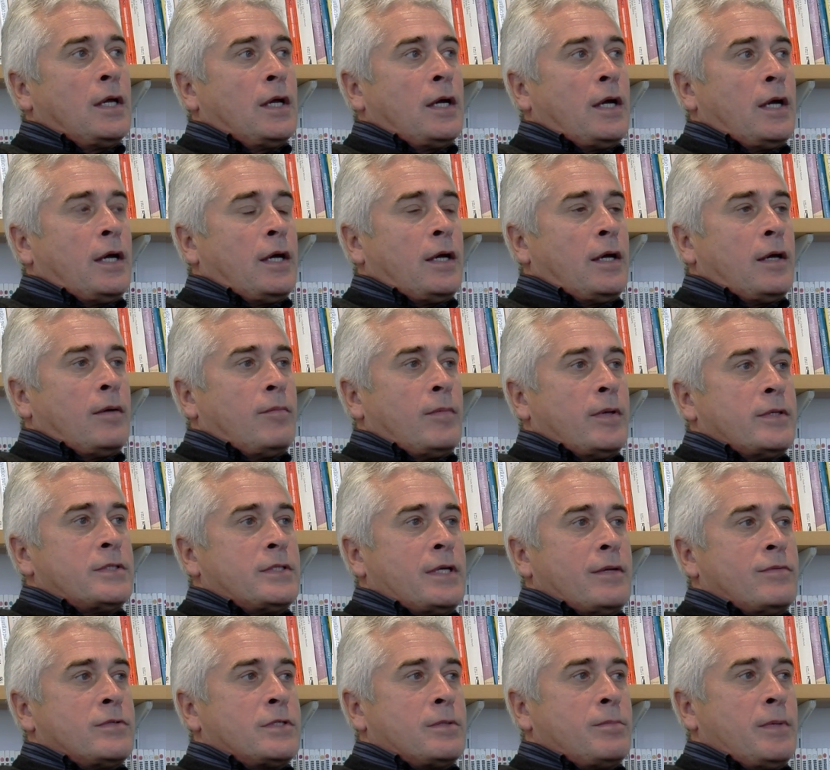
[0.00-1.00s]
It
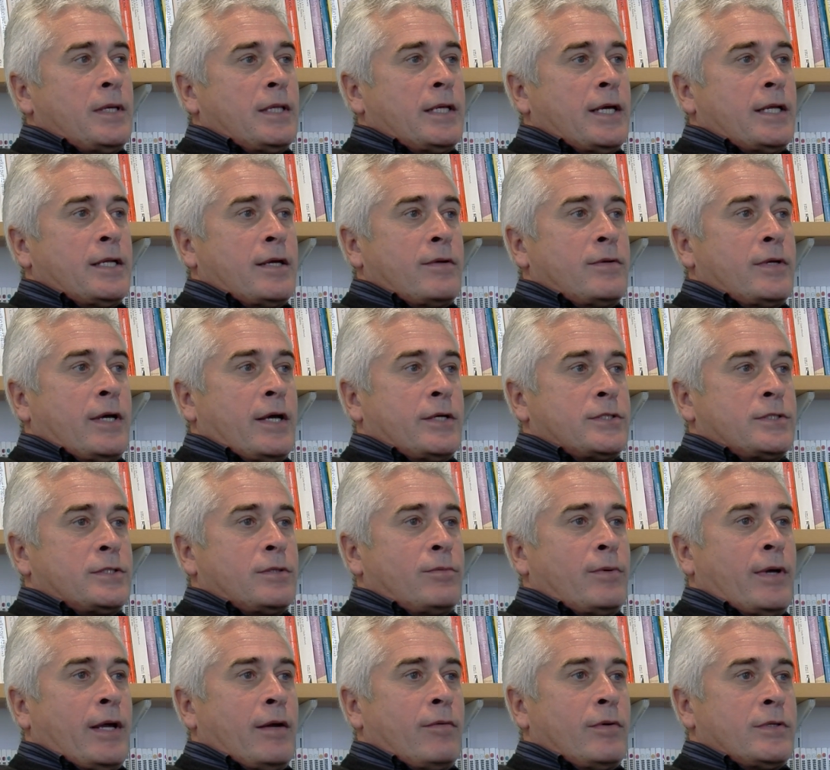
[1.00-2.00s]
seems to me they don't ask the
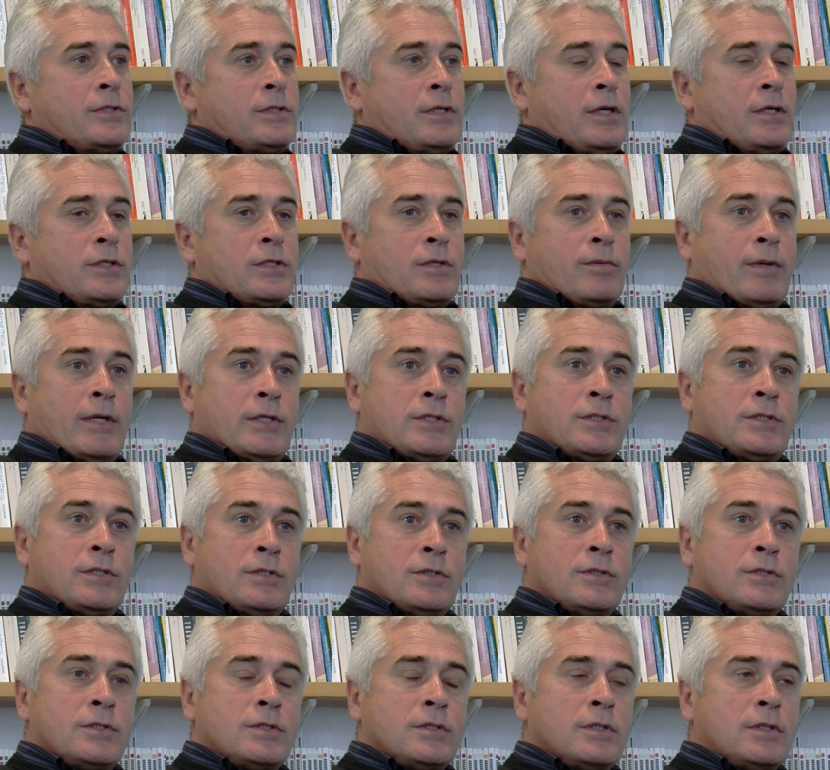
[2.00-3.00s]
right research
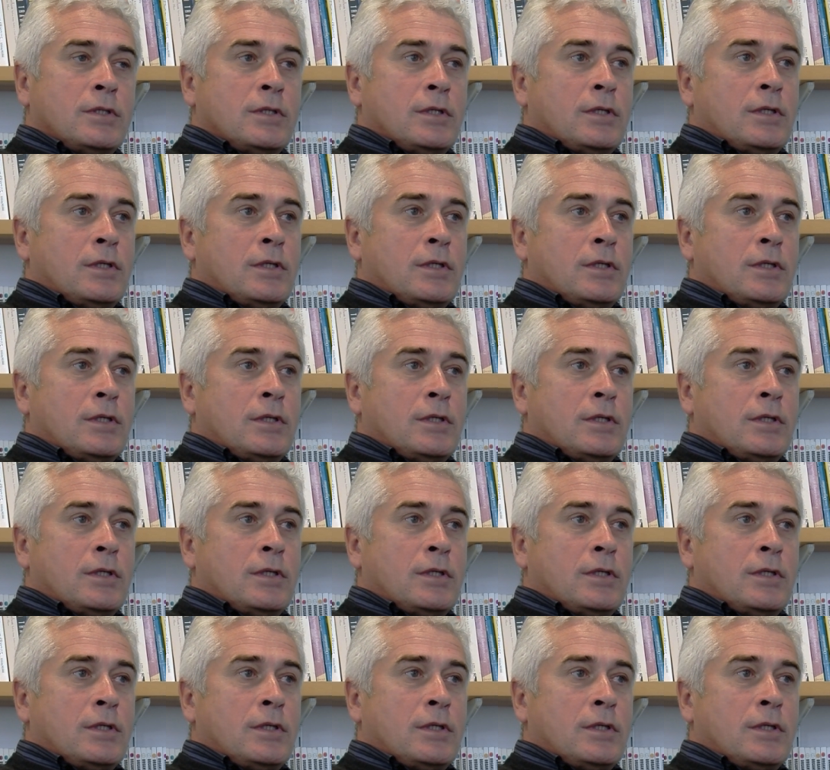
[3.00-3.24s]
questions.